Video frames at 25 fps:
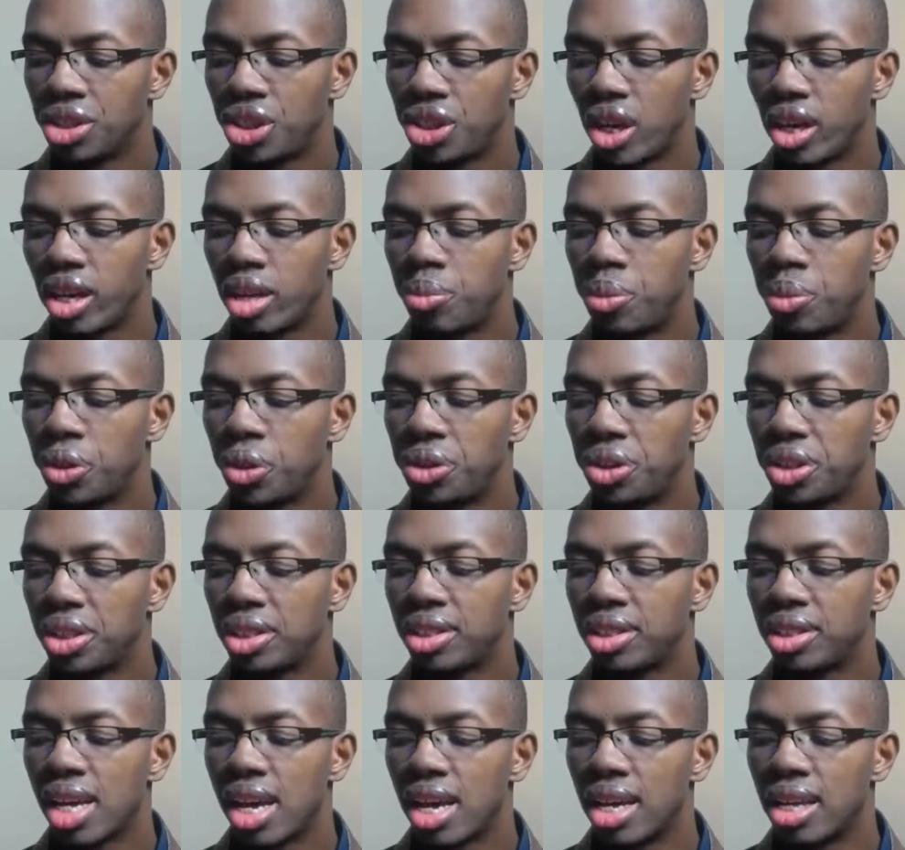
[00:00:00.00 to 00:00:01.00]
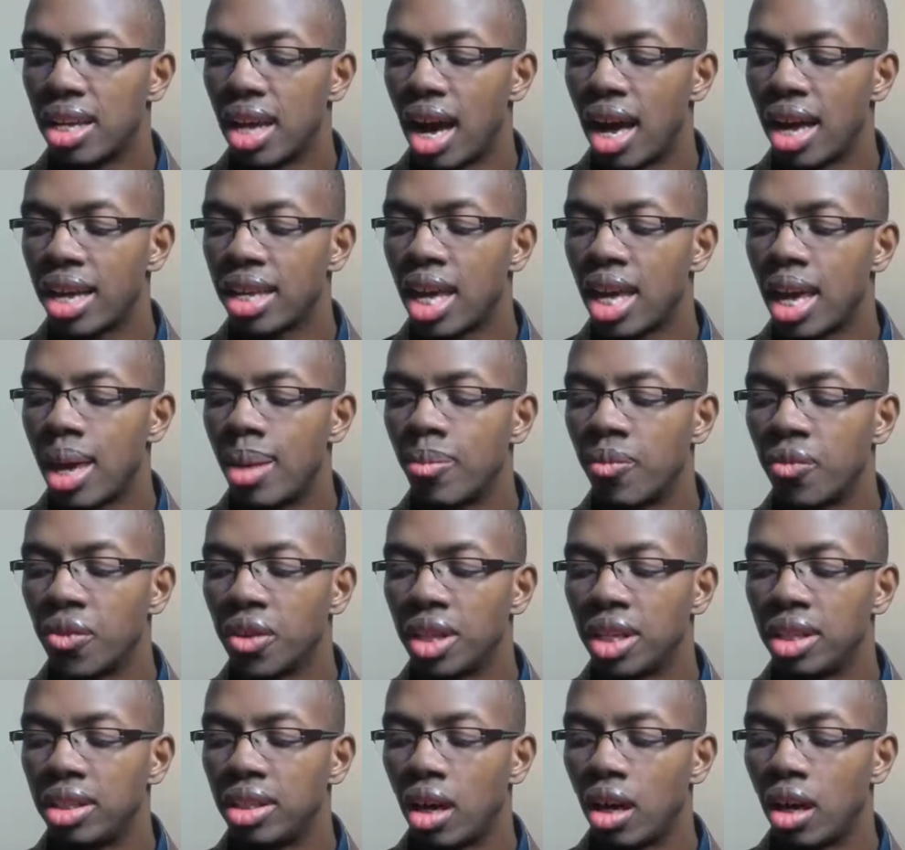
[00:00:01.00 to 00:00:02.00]
Shariputra said, I
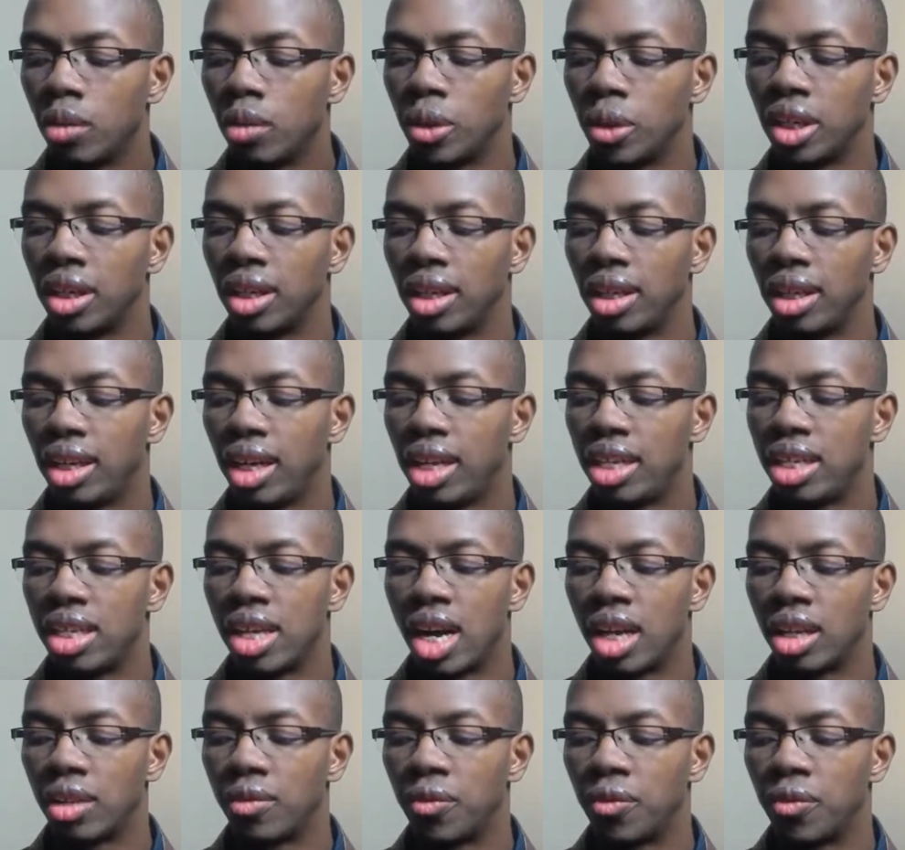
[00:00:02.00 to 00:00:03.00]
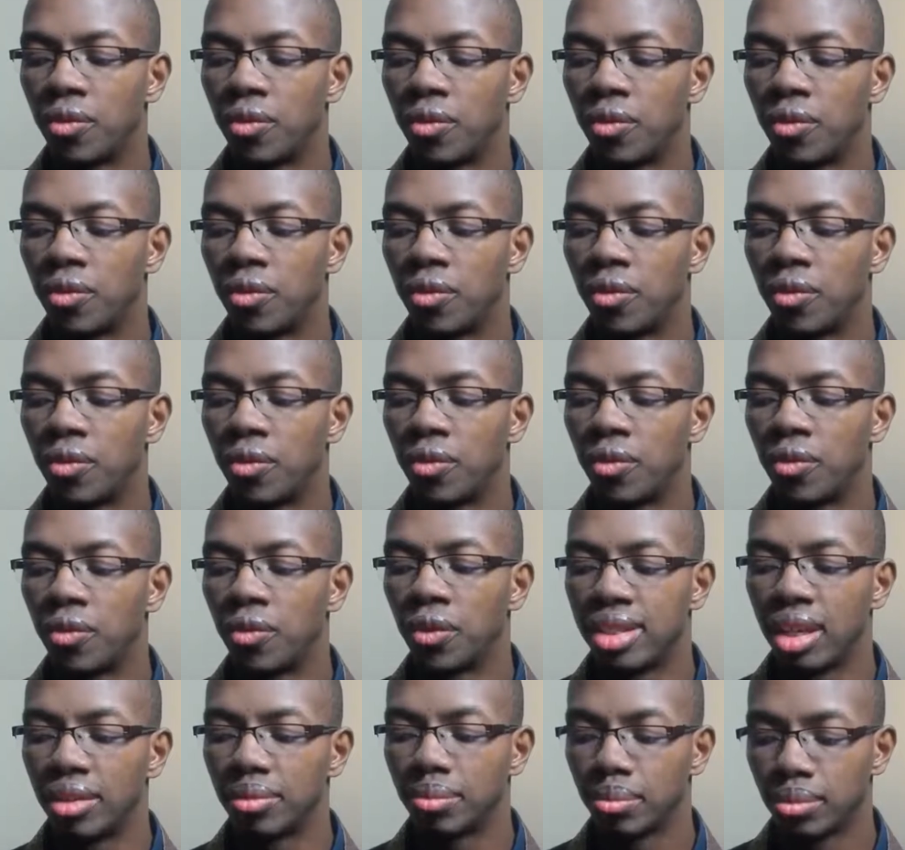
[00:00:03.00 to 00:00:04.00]
came for the Dharma and not for a
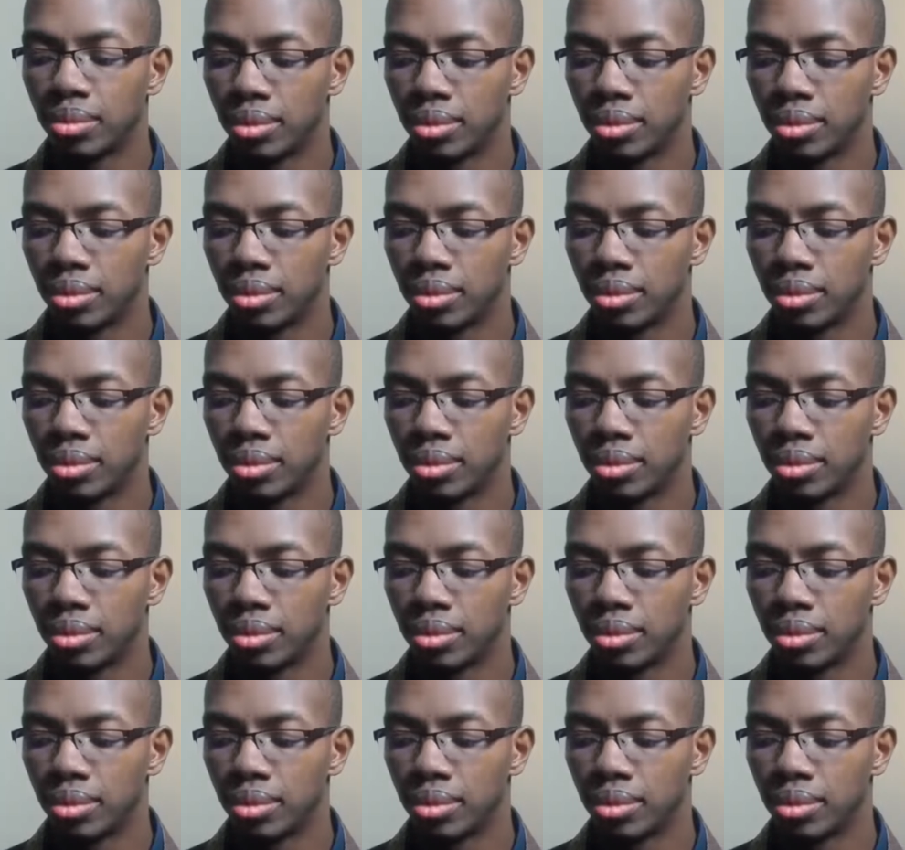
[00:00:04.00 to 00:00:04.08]
seat.